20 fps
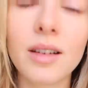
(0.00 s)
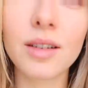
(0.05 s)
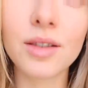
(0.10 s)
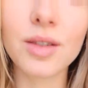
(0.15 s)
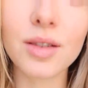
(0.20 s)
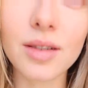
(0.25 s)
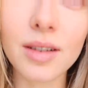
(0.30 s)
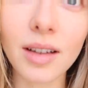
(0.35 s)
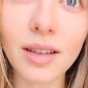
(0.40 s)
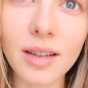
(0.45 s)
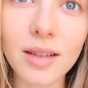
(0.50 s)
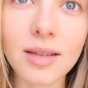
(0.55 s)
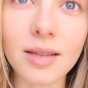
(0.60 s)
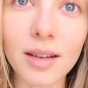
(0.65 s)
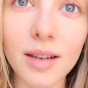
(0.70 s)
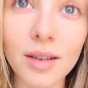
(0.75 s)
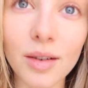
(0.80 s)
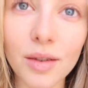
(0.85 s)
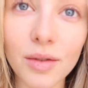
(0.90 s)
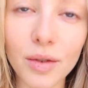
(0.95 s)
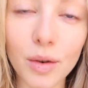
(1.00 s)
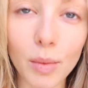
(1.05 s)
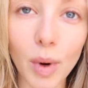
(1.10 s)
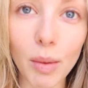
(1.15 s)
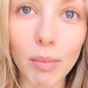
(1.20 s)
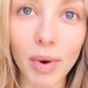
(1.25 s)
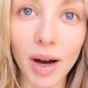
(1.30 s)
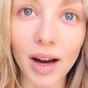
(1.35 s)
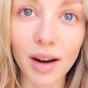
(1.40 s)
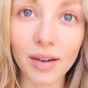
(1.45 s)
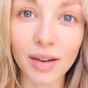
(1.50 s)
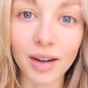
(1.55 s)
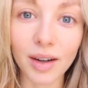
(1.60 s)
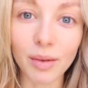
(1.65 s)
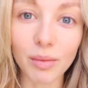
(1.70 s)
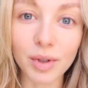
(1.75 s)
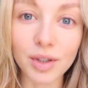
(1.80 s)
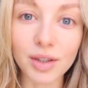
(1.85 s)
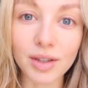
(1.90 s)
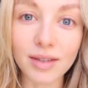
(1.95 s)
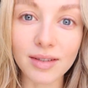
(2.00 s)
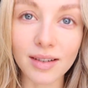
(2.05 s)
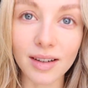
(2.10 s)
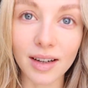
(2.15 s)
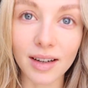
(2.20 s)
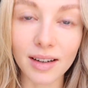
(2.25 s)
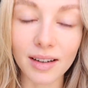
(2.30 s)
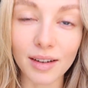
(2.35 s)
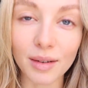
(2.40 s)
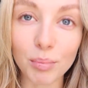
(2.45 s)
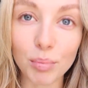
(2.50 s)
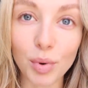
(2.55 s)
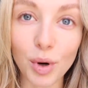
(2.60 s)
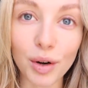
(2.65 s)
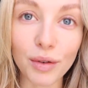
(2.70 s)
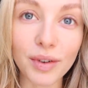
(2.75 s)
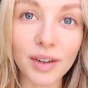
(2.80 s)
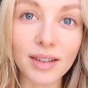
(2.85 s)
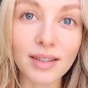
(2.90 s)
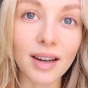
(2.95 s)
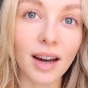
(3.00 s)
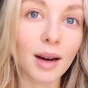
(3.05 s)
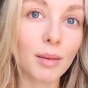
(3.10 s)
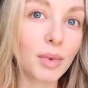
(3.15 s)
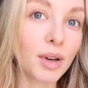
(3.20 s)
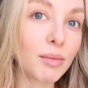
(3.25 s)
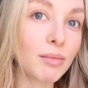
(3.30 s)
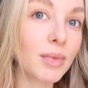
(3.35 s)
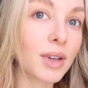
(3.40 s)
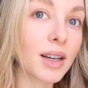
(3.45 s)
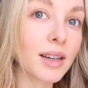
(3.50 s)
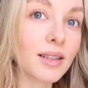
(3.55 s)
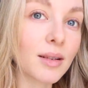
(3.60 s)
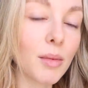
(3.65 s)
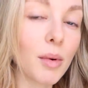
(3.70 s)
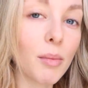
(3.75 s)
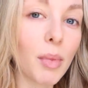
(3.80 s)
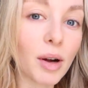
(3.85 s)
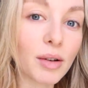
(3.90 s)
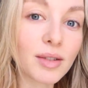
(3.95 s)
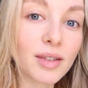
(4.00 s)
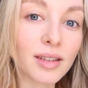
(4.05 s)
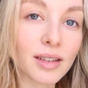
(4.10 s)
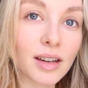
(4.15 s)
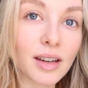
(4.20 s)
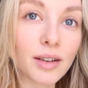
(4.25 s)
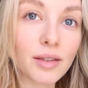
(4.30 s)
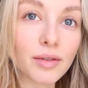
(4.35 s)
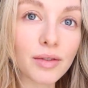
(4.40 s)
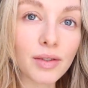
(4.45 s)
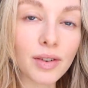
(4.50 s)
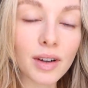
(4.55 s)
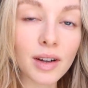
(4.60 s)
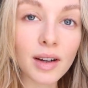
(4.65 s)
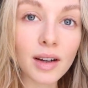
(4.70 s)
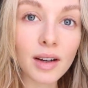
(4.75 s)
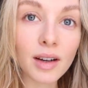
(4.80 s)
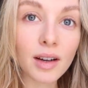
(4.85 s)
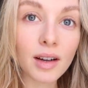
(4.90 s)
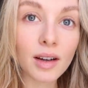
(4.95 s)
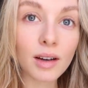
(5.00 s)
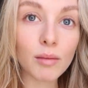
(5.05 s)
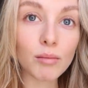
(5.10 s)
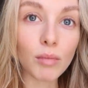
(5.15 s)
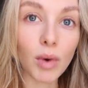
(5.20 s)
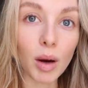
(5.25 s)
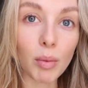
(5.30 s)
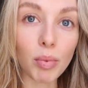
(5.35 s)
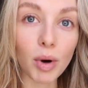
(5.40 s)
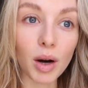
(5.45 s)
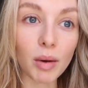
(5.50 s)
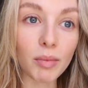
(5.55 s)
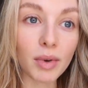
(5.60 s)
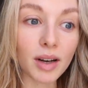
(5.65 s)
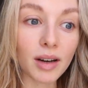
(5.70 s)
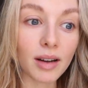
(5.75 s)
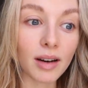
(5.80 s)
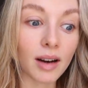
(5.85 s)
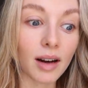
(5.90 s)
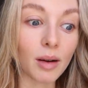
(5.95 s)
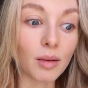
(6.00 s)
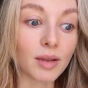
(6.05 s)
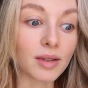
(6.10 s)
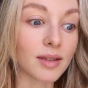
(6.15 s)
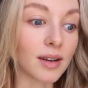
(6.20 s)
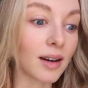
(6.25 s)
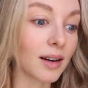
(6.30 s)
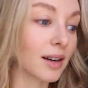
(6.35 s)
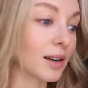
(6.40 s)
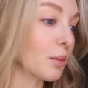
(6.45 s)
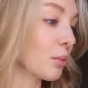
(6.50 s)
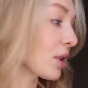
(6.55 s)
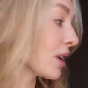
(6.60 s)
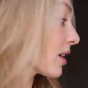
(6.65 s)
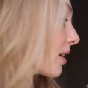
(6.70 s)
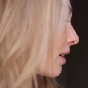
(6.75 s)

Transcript: Just got the signal for my battery, which is like perfect timing because I'm about to leave my apartment and I was not gonna bring